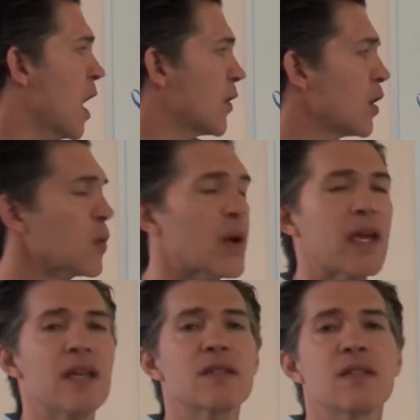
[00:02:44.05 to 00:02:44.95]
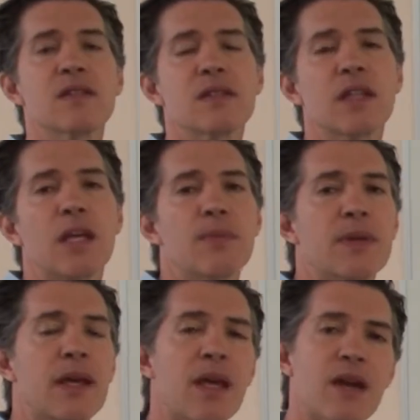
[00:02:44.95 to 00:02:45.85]
Another way is the sleep.
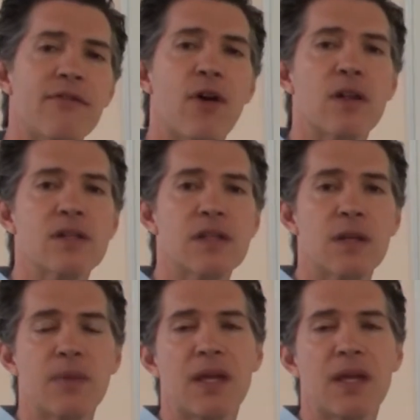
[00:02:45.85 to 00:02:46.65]
They can't fall asleep,